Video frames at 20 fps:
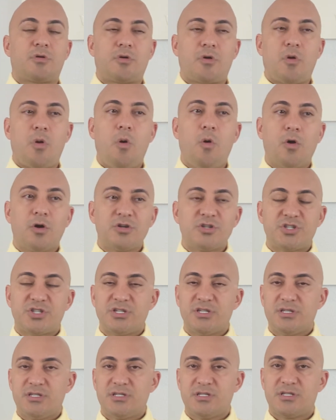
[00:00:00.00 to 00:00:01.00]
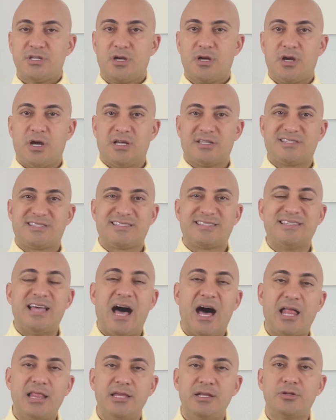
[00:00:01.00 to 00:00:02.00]
courses, a
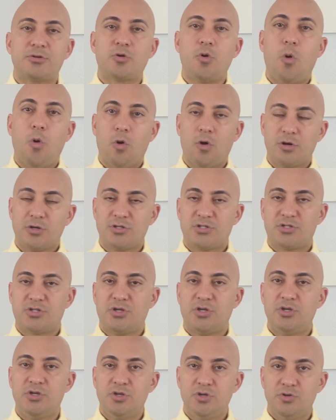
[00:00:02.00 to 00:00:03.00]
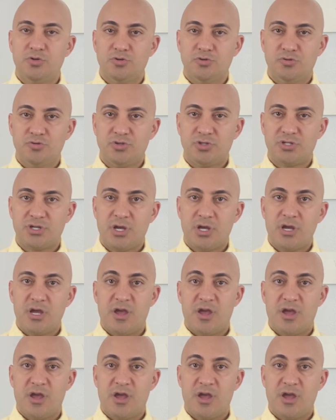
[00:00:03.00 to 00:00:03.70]
solid course to use